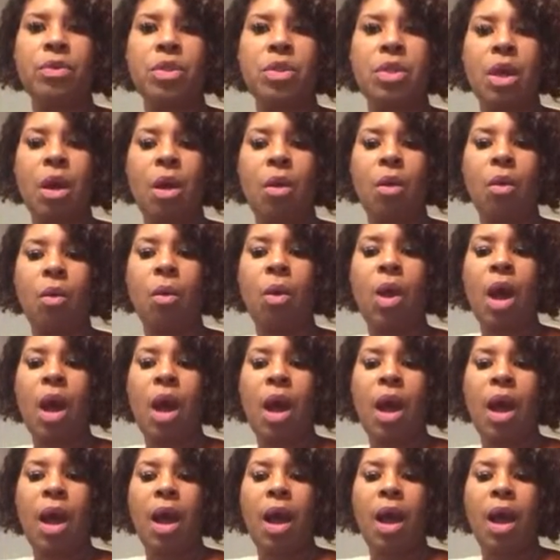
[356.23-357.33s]
So
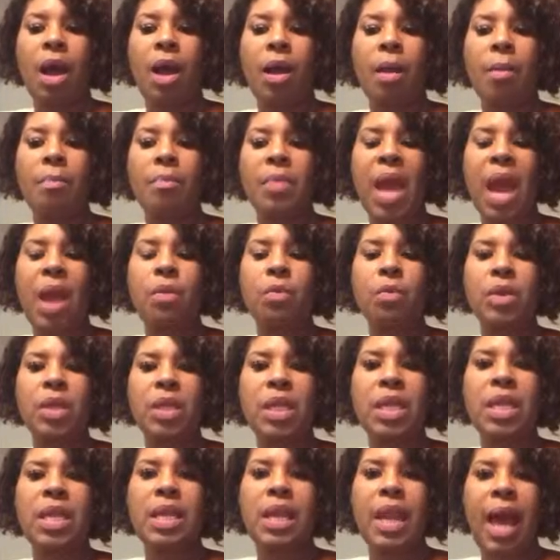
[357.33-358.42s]
I
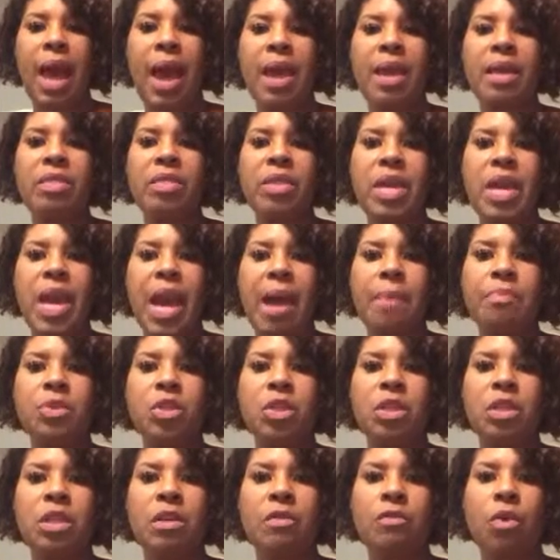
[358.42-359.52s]
really like the
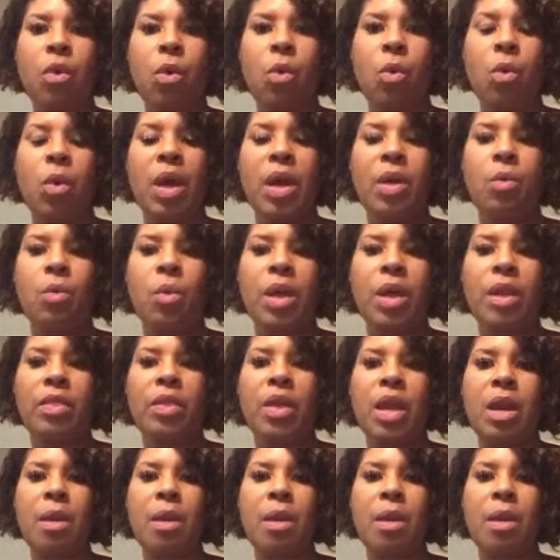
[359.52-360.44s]
option of going with